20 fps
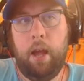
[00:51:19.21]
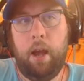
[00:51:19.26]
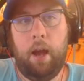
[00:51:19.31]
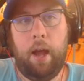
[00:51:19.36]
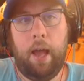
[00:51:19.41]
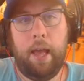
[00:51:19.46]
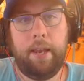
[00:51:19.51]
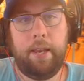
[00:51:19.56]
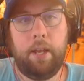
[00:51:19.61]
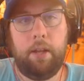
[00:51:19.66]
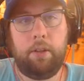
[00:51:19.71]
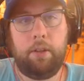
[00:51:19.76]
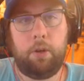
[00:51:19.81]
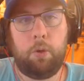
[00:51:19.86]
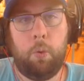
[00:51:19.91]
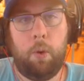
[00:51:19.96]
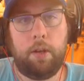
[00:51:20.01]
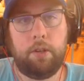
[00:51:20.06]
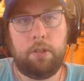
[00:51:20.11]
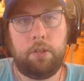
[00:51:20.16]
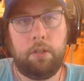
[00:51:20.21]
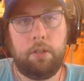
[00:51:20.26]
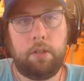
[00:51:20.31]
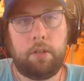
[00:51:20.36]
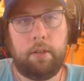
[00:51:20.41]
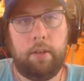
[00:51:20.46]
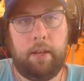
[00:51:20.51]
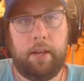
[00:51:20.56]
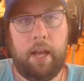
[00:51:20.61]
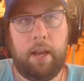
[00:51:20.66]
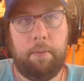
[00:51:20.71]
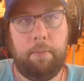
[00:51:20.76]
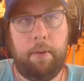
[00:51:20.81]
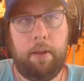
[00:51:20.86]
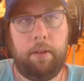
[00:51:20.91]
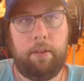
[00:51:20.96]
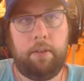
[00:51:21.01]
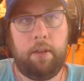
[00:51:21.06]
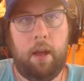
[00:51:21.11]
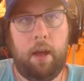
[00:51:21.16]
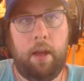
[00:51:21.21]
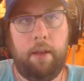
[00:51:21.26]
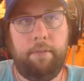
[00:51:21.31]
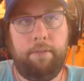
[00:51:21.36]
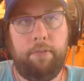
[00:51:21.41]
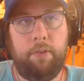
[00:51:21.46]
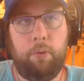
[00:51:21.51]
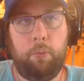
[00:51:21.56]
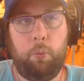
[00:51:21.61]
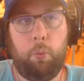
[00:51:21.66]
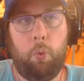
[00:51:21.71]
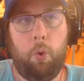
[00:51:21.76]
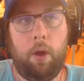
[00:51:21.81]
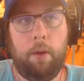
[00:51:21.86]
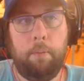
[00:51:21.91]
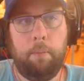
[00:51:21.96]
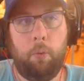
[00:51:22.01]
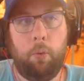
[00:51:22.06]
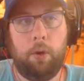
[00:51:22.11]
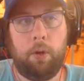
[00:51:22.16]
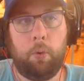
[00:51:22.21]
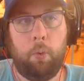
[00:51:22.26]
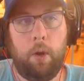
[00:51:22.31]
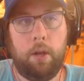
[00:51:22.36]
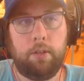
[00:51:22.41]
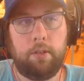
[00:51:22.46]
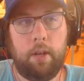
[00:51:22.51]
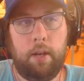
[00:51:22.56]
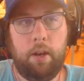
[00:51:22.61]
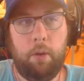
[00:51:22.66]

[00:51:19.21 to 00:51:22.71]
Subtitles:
Any other questions? Because I got about time for one more question.